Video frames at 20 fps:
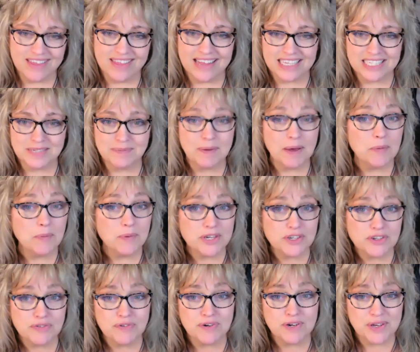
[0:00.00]
that's my
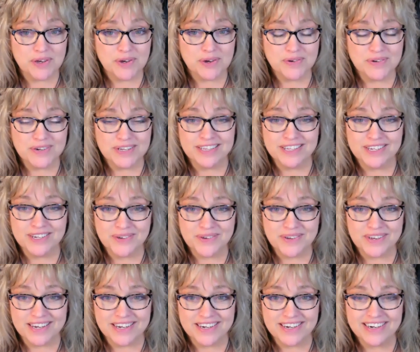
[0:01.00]
wish for you in the new
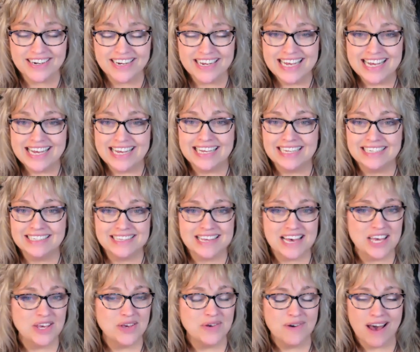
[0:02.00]
year is
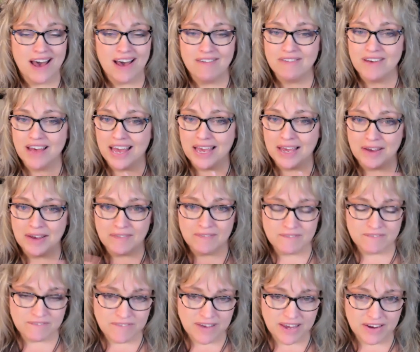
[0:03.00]
that you have a
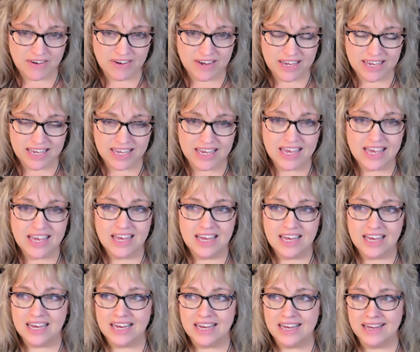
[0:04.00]
very
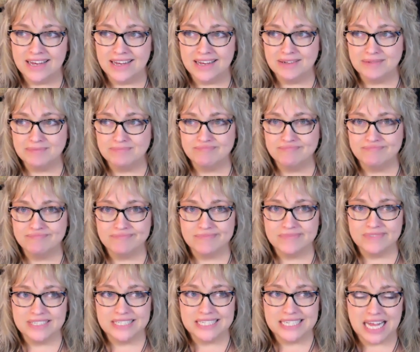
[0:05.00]
um,
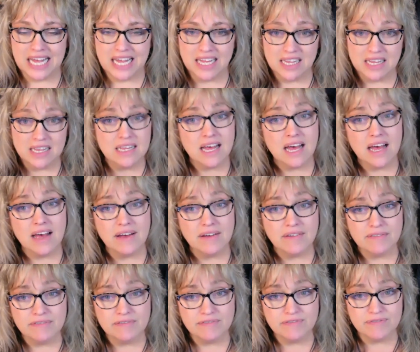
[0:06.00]

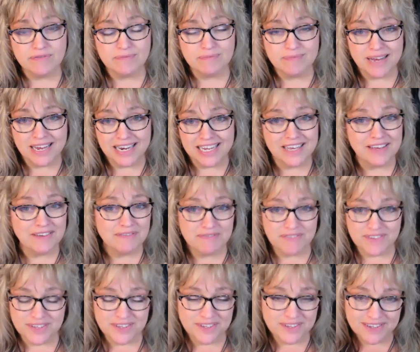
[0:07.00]
love money
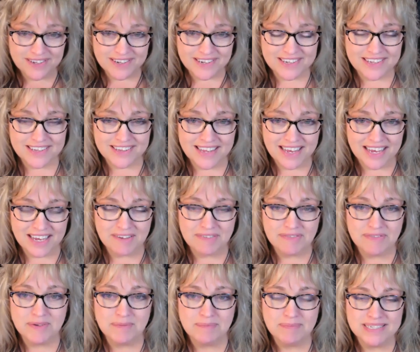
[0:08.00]
filled
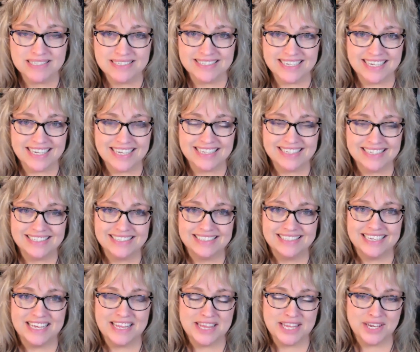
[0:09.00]
life and business
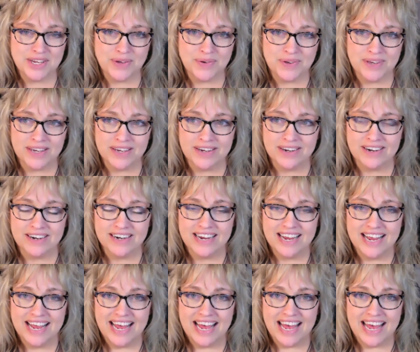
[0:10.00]
in the new year